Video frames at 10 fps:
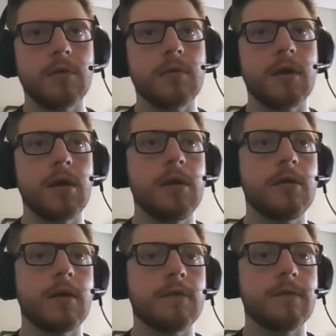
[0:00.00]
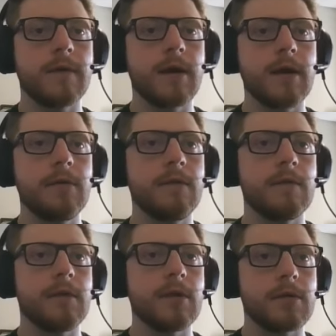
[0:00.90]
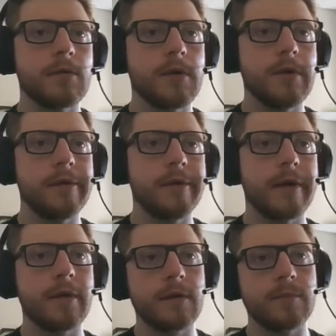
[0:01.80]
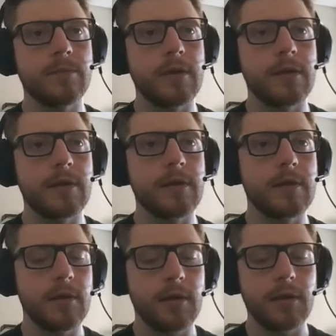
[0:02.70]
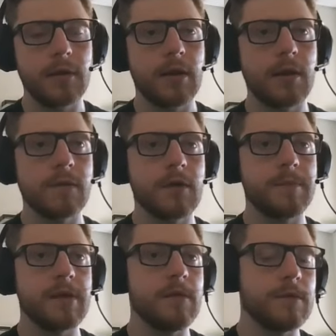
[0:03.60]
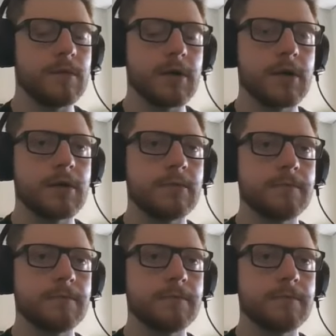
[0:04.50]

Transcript: Okay, that's fine. So we need to go here and let's put it, let's copy this one.